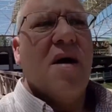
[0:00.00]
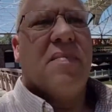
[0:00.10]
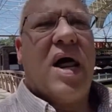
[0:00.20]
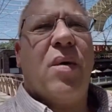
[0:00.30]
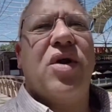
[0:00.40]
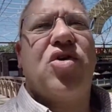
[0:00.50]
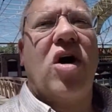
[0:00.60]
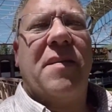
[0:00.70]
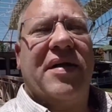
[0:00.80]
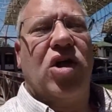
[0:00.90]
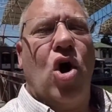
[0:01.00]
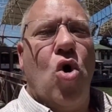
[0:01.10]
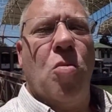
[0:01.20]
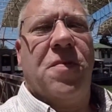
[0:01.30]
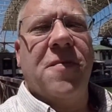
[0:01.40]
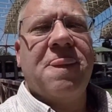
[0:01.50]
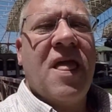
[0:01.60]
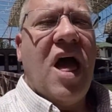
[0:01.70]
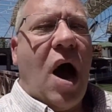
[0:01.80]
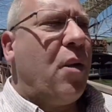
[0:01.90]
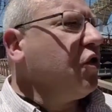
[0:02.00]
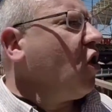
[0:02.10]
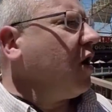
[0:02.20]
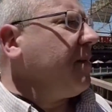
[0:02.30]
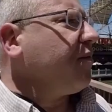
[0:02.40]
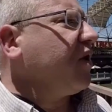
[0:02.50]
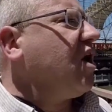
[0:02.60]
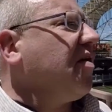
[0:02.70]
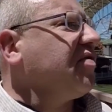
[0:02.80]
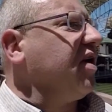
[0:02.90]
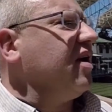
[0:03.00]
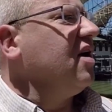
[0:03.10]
But I want to talk about the hope. I want to talk about recovery.